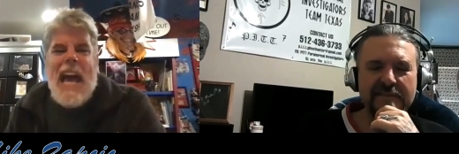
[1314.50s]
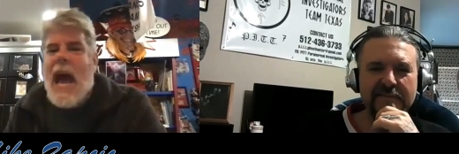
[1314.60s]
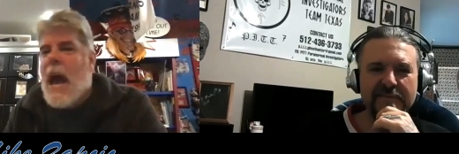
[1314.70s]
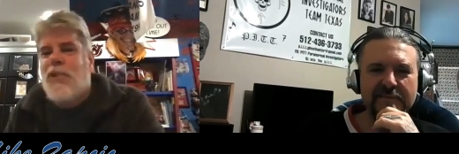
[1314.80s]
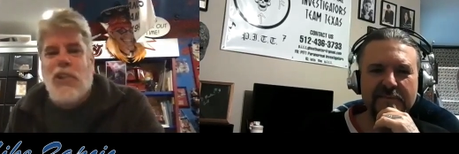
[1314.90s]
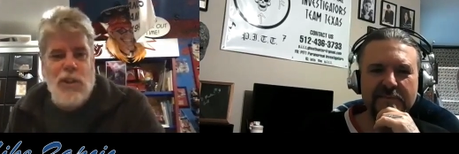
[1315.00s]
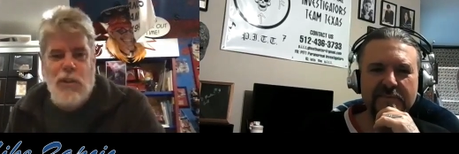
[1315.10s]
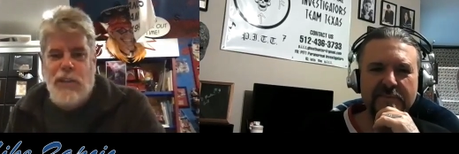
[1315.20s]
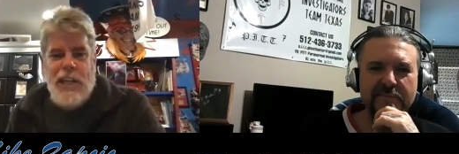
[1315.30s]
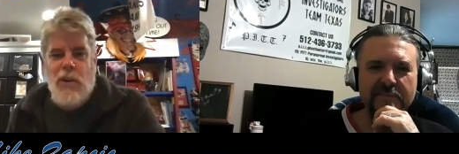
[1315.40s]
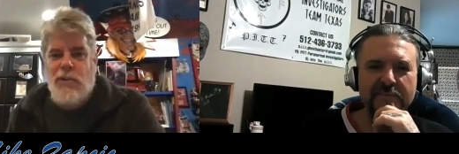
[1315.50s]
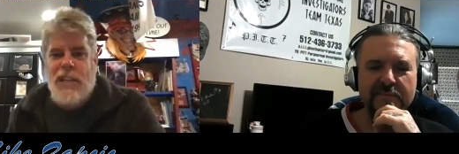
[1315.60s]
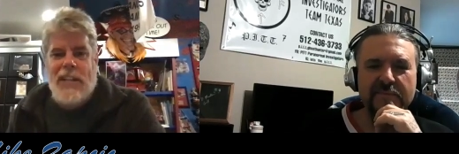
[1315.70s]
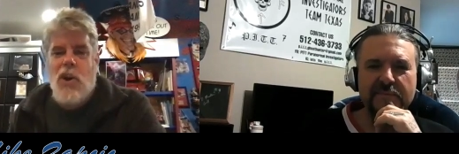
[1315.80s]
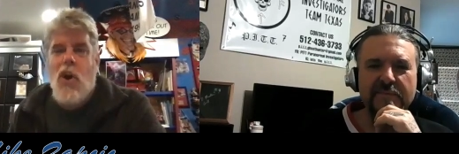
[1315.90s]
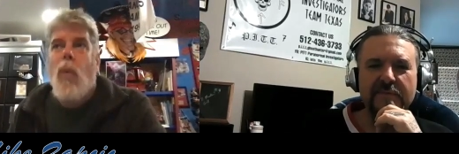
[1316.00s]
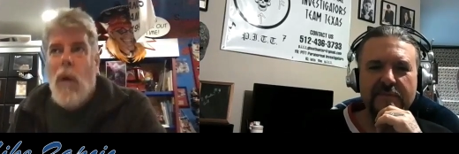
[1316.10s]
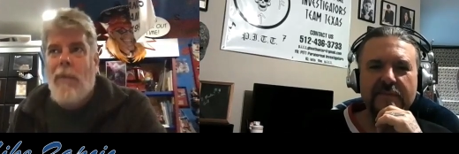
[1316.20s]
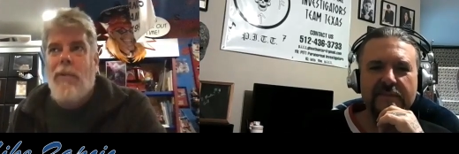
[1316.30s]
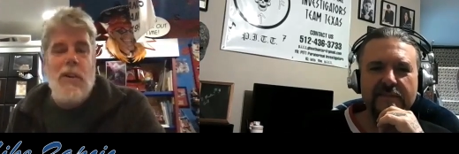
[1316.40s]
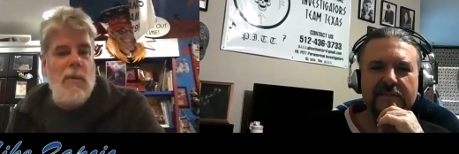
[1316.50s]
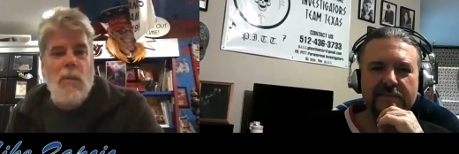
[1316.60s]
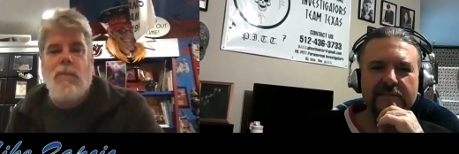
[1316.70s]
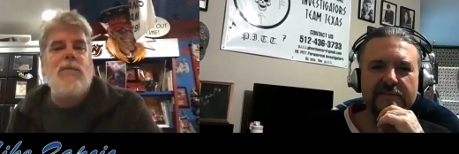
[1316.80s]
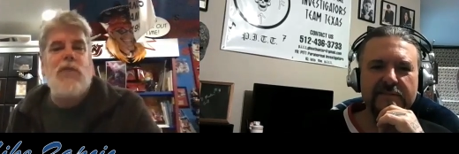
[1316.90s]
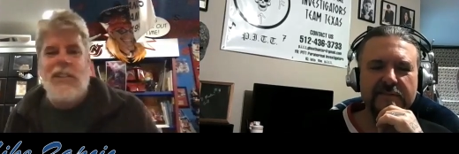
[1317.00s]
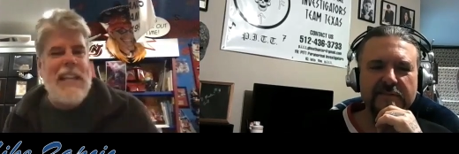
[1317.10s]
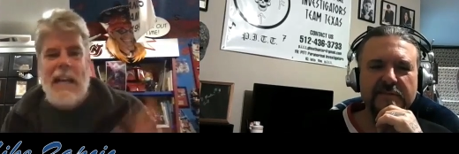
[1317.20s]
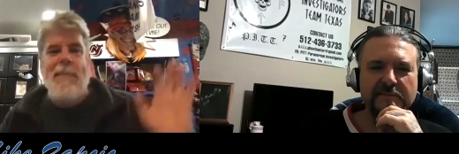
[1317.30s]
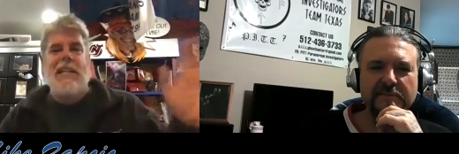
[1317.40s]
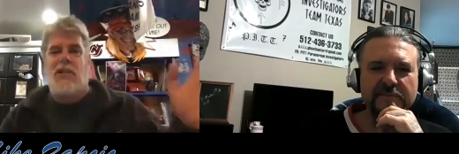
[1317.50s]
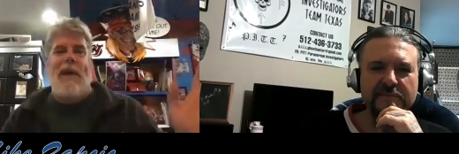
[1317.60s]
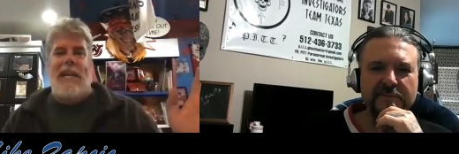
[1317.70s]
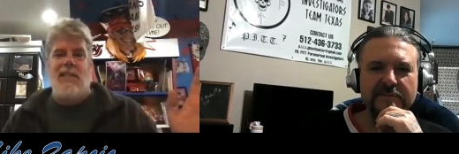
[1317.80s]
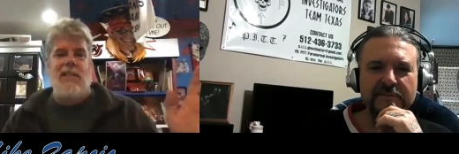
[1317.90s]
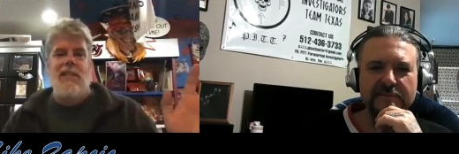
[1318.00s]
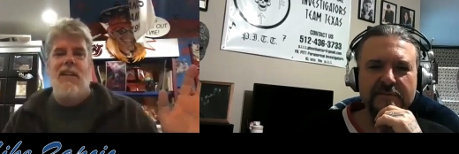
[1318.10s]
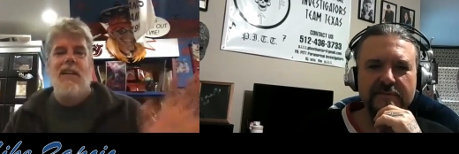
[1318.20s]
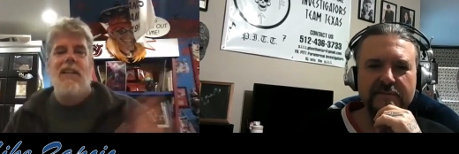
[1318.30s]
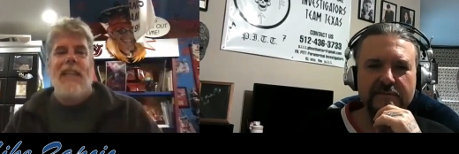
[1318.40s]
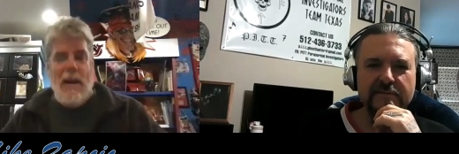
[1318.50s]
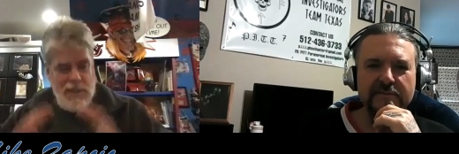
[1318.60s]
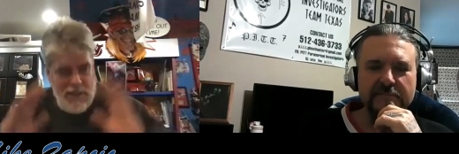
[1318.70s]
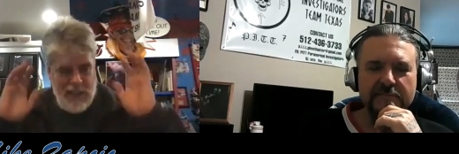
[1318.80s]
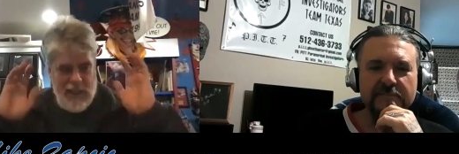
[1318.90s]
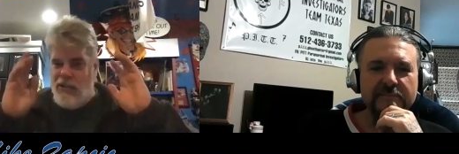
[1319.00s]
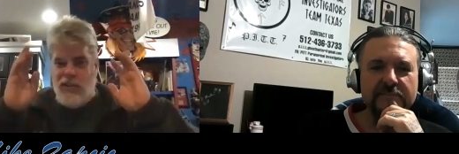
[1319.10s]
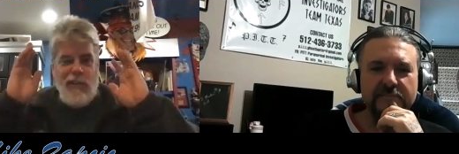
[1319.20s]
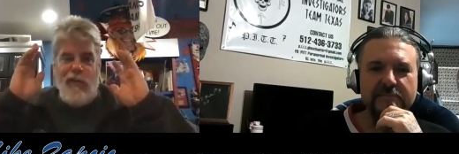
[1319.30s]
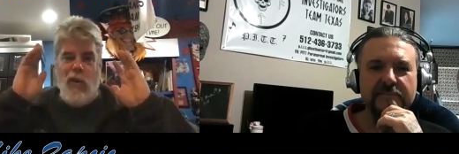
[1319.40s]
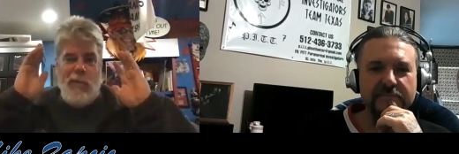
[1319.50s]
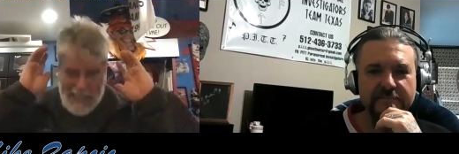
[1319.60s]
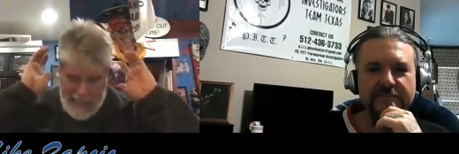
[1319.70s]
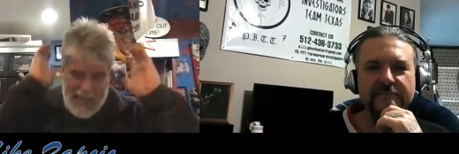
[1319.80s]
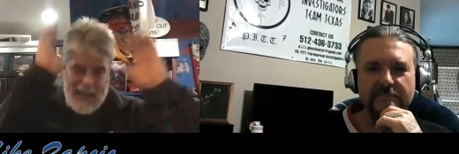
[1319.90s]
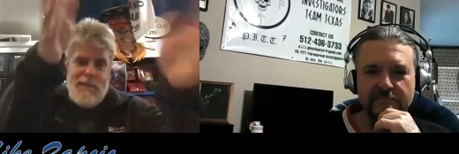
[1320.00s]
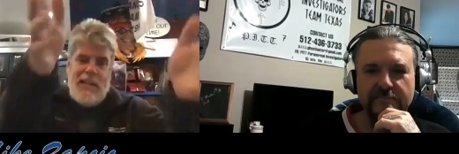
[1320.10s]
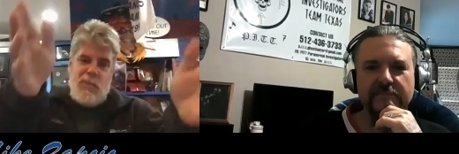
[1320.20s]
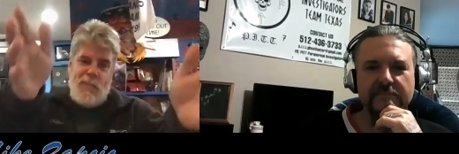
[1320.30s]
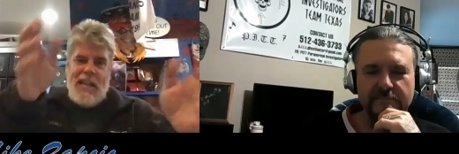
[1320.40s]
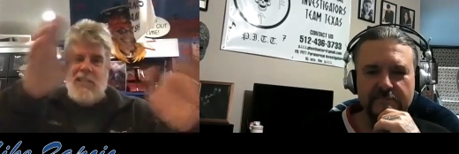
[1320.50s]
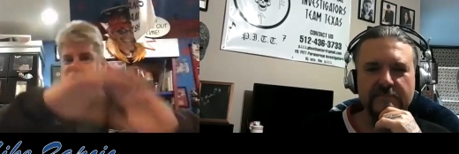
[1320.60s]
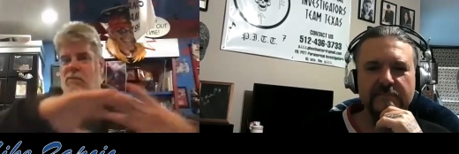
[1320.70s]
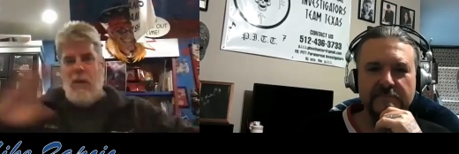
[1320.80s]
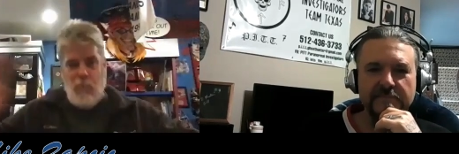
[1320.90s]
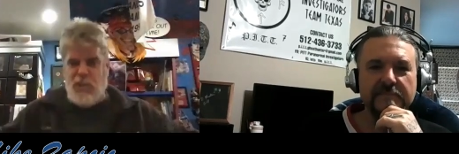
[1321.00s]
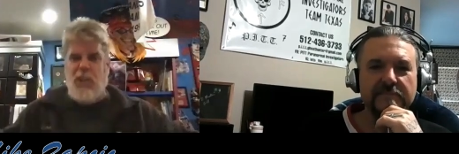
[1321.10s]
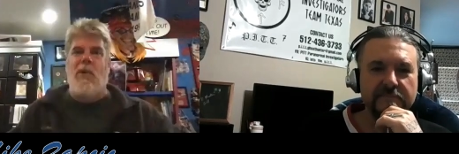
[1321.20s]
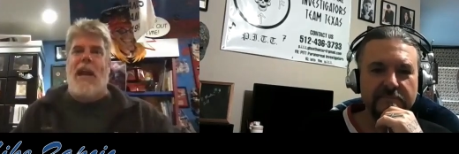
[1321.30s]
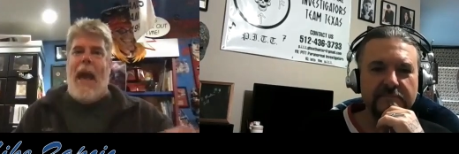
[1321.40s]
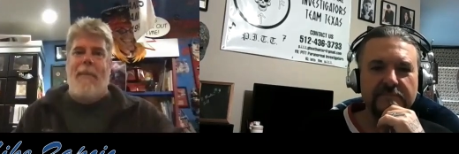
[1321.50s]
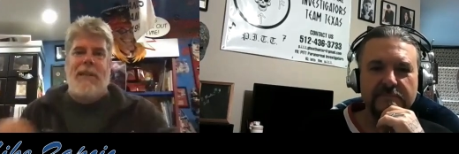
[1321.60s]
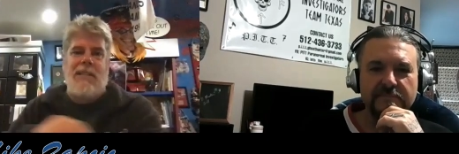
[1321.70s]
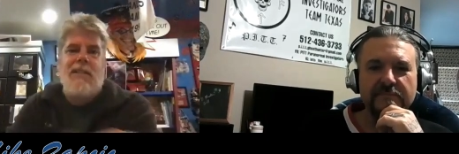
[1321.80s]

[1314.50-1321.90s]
Speaker 1: absolutely no sense. Why would you just send him into space? There's the formula. Send him into space, and we'll see what happens.